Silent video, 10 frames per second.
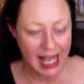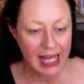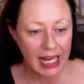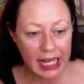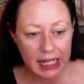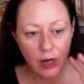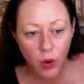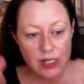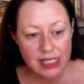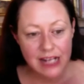and it all
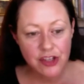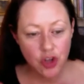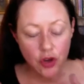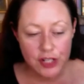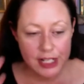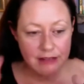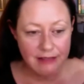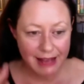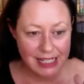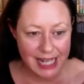starts jostling
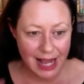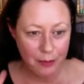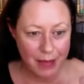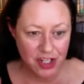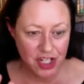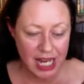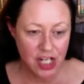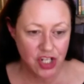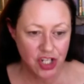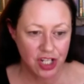around in our
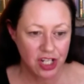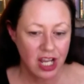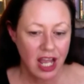imagination.